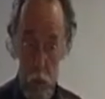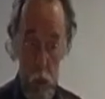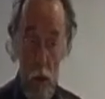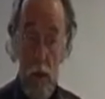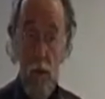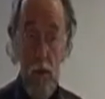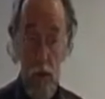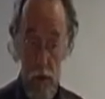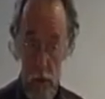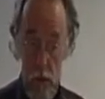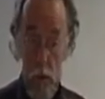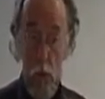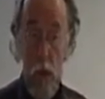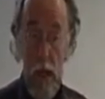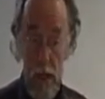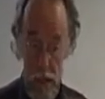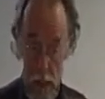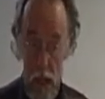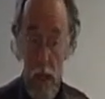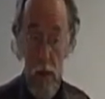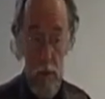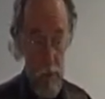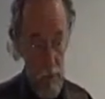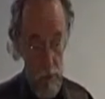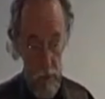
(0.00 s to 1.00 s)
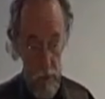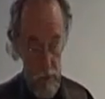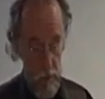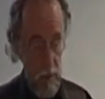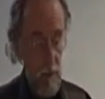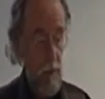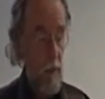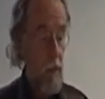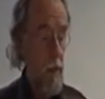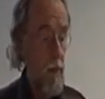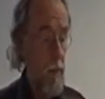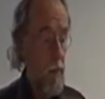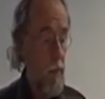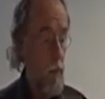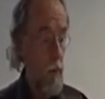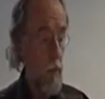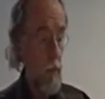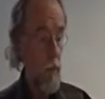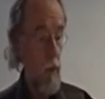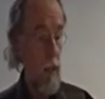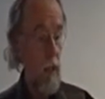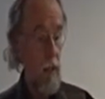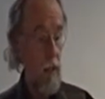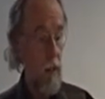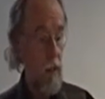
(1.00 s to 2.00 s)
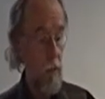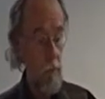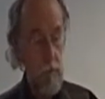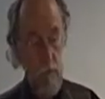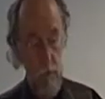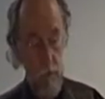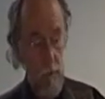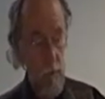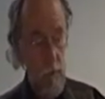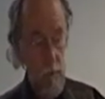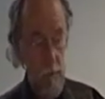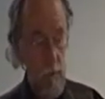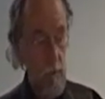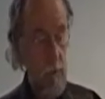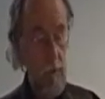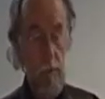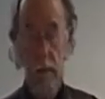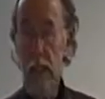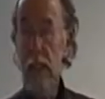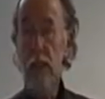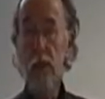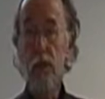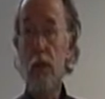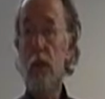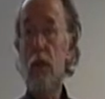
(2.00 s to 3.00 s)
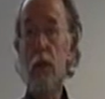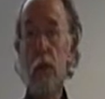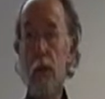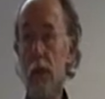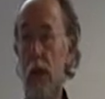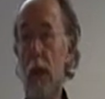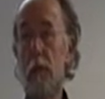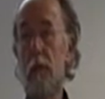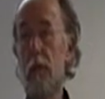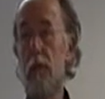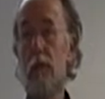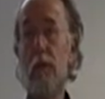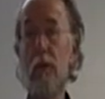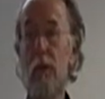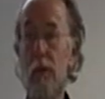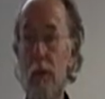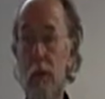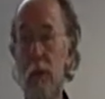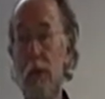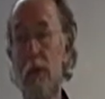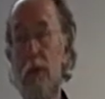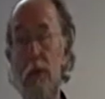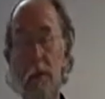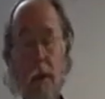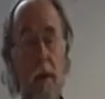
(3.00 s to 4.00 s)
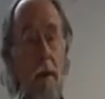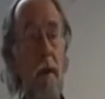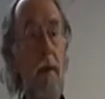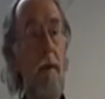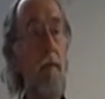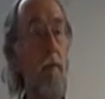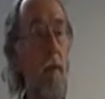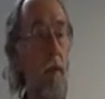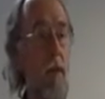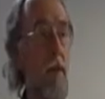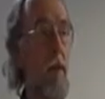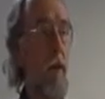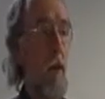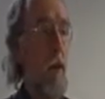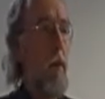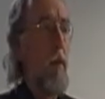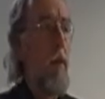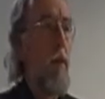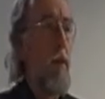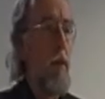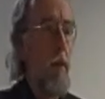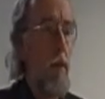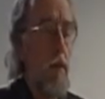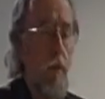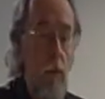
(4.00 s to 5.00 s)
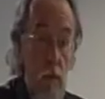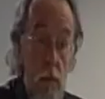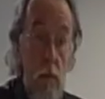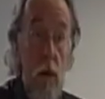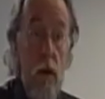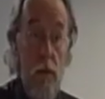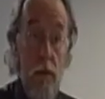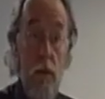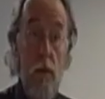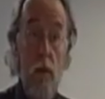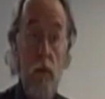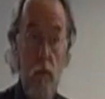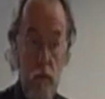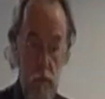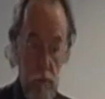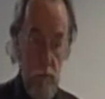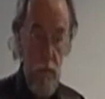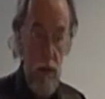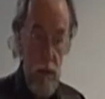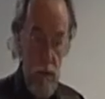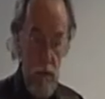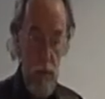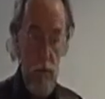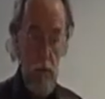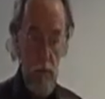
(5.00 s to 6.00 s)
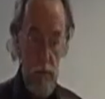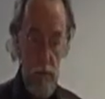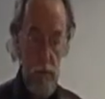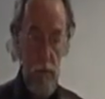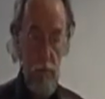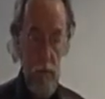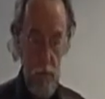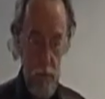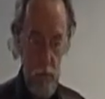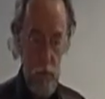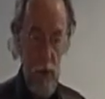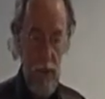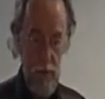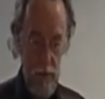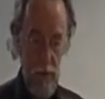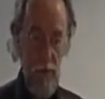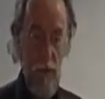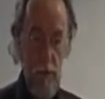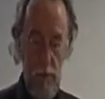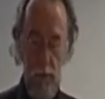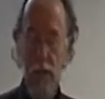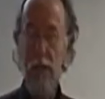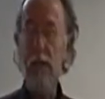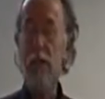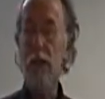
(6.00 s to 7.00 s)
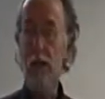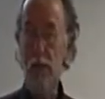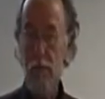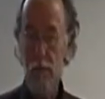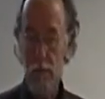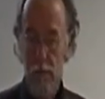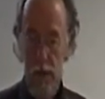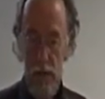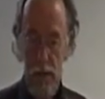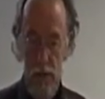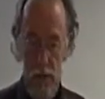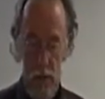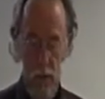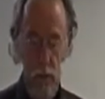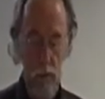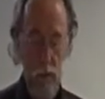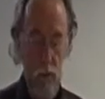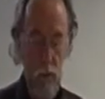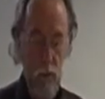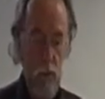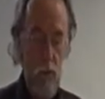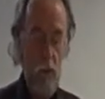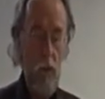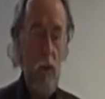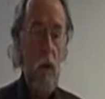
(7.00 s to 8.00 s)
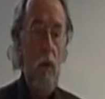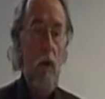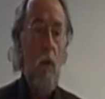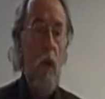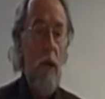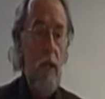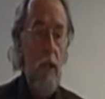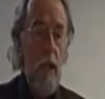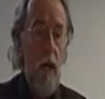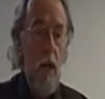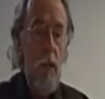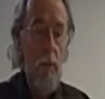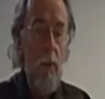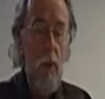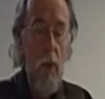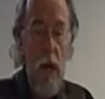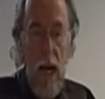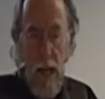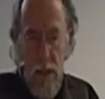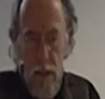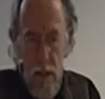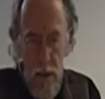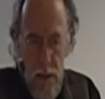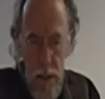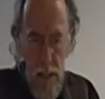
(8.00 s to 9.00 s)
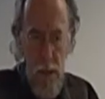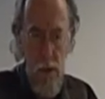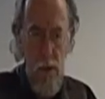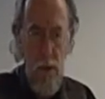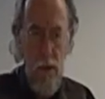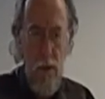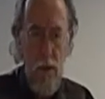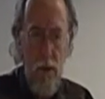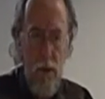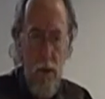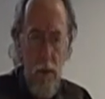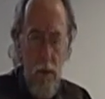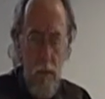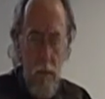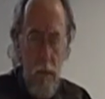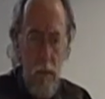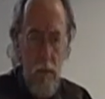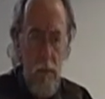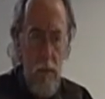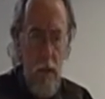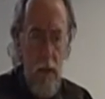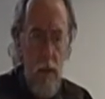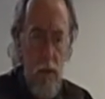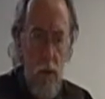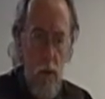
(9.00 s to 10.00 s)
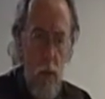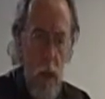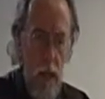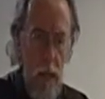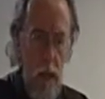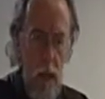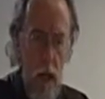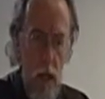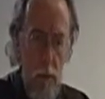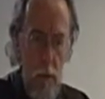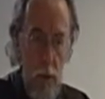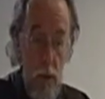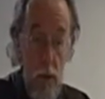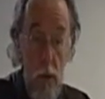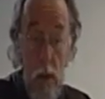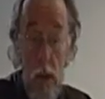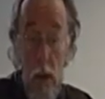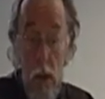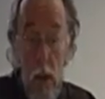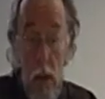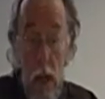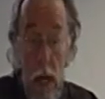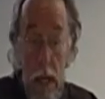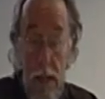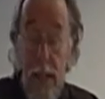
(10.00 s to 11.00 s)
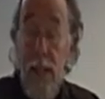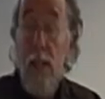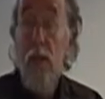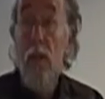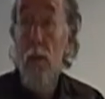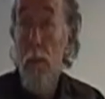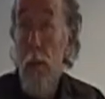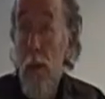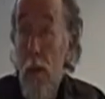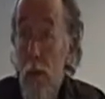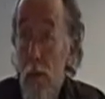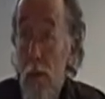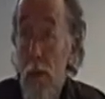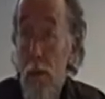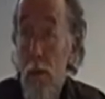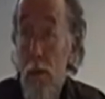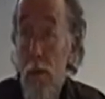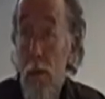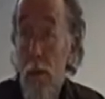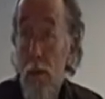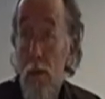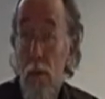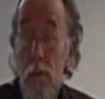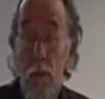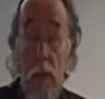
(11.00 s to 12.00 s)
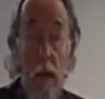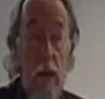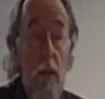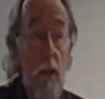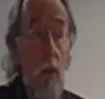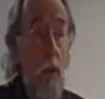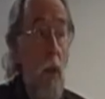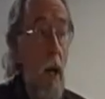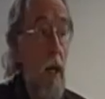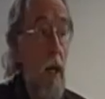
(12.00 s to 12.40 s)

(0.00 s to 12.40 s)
once you wake up, I mean, if you've read Nietzsche or Emerson, or if you've read something that has made you wake up, or had a teacher that's made you wake up, or an experience that's made